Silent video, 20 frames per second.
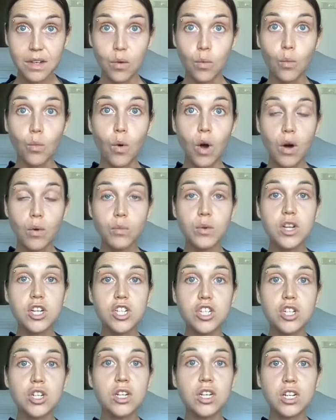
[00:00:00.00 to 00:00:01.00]
what we
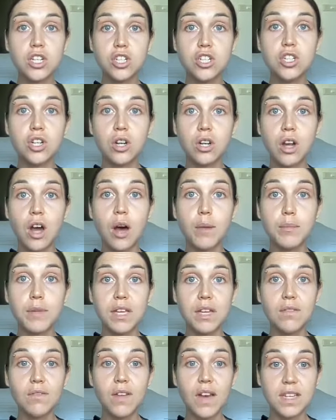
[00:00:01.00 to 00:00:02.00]
should and should not be
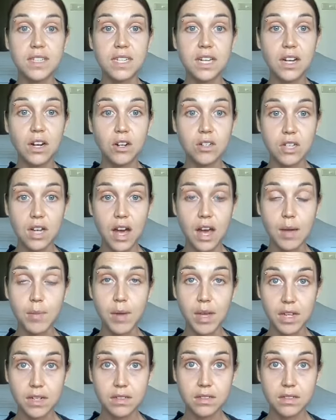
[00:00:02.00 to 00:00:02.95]
investing our time in.